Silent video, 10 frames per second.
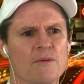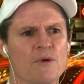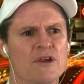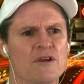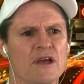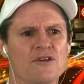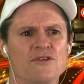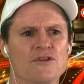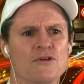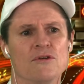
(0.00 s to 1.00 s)
when you get
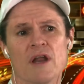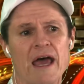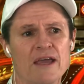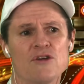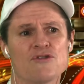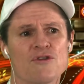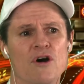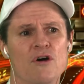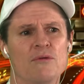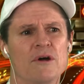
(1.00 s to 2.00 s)
to lane
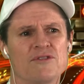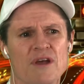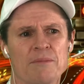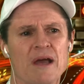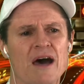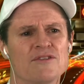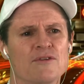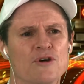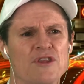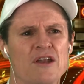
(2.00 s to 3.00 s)
control. Some cars have
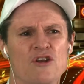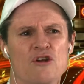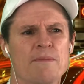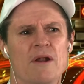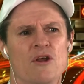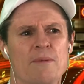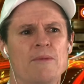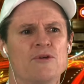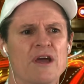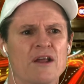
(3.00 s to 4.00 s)
got that, not a lot of
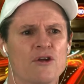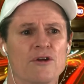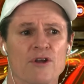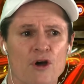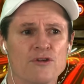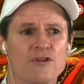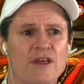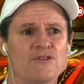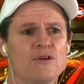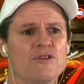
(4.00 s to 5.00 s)
people take a lot of notice of
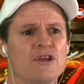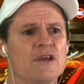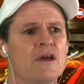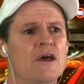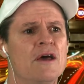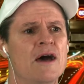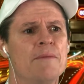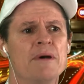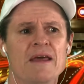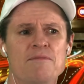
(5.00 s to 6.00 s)
that sort of thing.
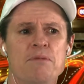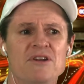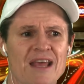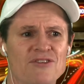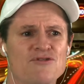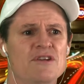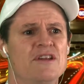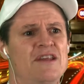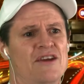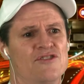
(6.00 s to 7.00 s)
And even pedestrian
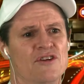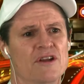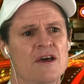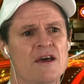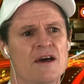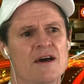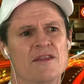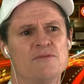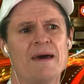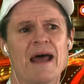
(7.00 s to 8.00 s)
detection. There's
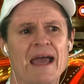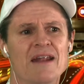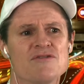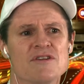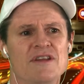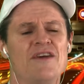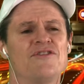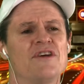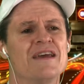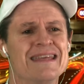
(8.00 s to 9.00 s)
about 800 deaths
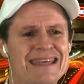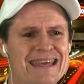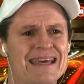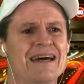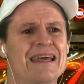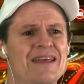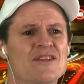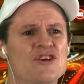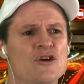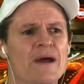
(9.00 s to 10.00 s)
a year in the
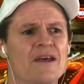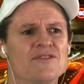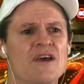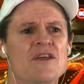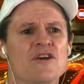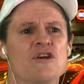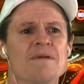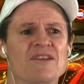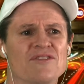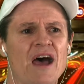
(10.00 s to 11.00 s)
US that could be
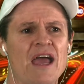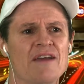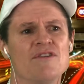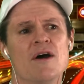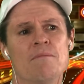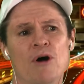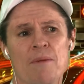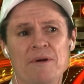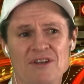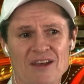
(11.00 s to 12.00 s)
saved by
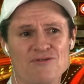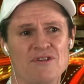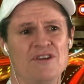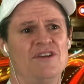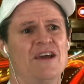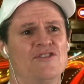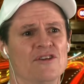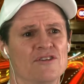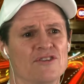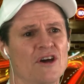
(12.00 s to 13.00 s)
pedestrian
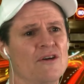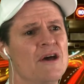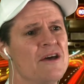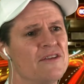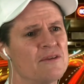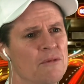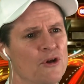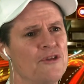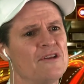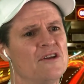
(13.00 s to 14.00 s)
detection. So there's some little
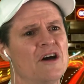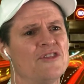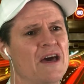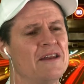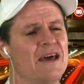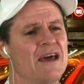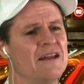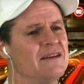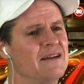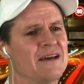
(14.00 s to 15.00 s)
things like that.
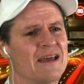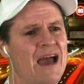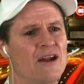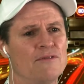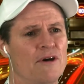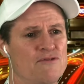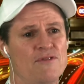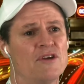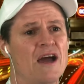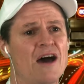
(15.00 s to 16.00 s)
And again, I've
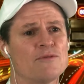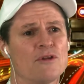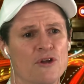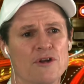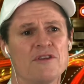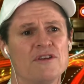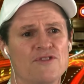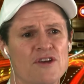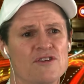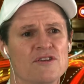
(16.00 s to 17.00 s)
driven cars with a lot of these
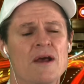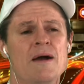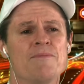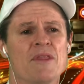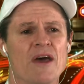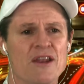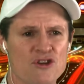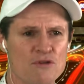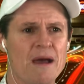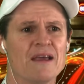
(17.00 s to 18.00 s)
features. They
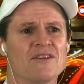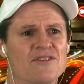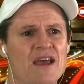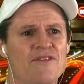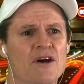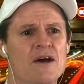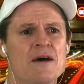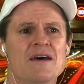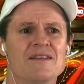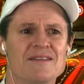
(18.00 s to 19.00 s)
do make it safer.
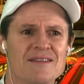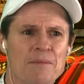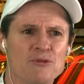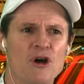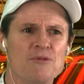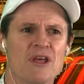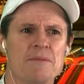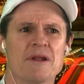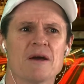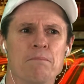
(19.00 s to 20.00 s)
Sometimes you get a
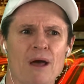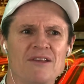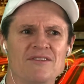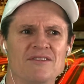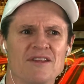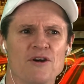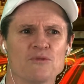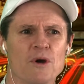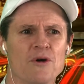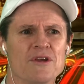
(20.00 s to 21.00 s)
bit of complacency though as
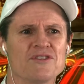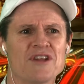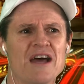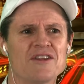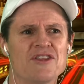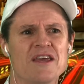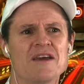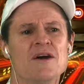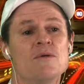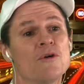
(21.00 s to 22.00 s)
well. You start to think,
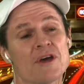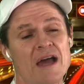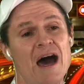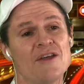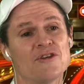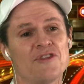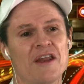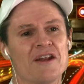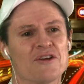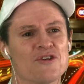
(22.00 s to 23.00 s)
well, the car's got that
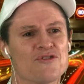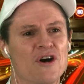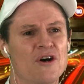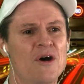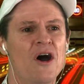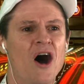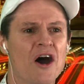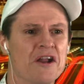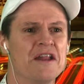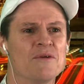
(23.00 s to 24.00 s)
under control. I
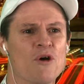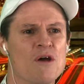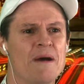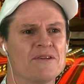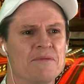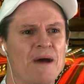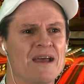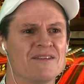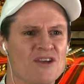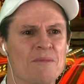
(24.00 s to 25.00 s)
don't need to worry about paying
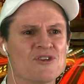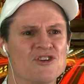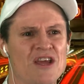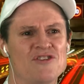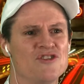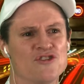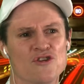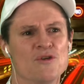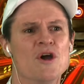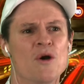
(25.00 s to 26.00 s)
so much attention
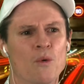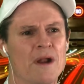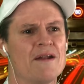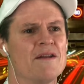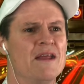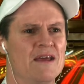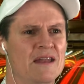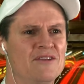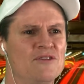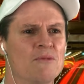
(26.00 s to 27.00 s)
to whatever it
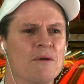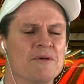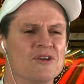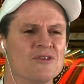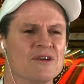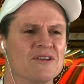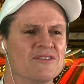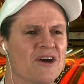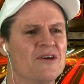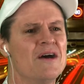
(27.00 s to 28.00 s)
is you might be doing.
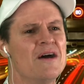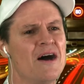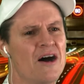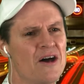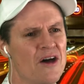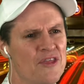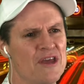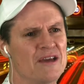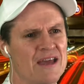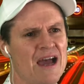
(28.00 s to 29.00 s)
So I think,
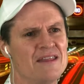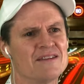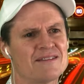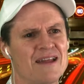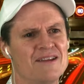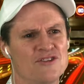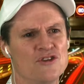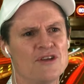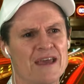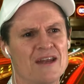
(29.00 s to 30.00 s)
again, the studies do
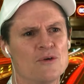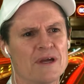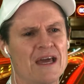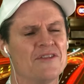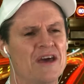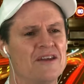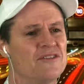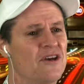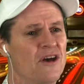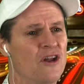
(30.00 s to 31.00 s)
take into account that.
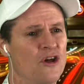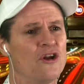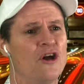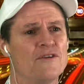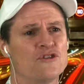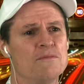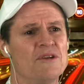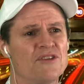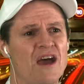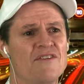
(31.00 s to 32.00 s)
So a lot of lives could be
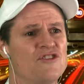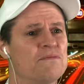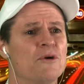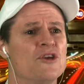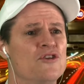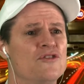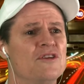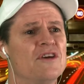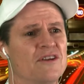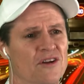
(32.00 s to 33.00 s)
saved just by using
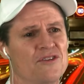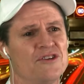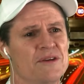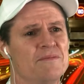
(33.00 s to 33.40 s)
technology.